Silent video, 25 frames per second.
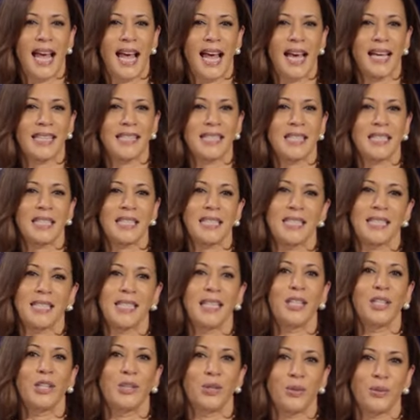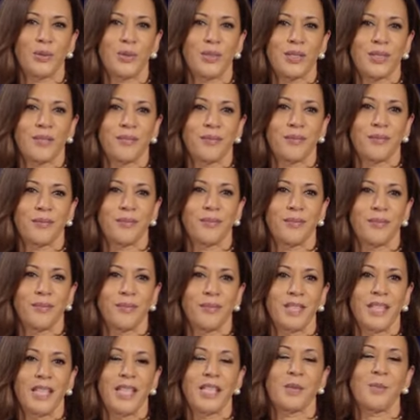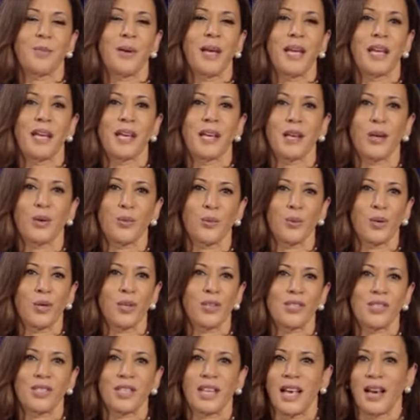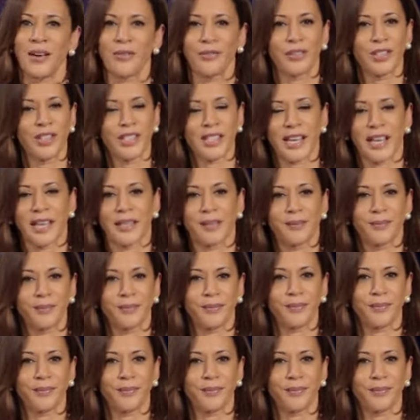As it continues, he's making it worse every day.